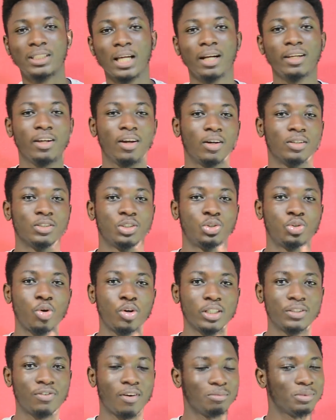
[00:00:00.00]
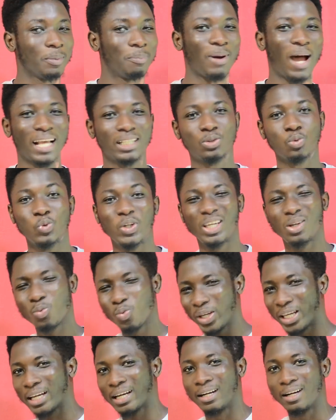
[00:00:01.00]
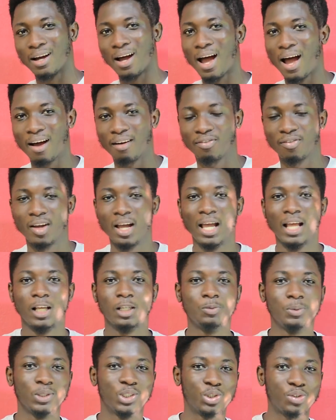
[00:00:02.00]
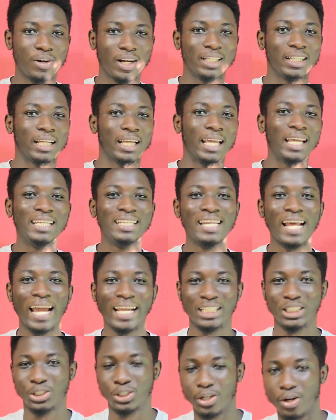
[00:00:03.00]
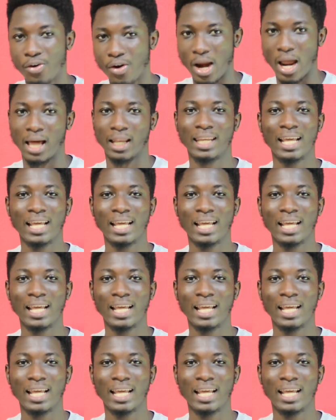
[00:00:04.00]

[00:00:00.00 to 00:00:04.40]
telling you all the stories from the past week and a half has been trending in Nigeria.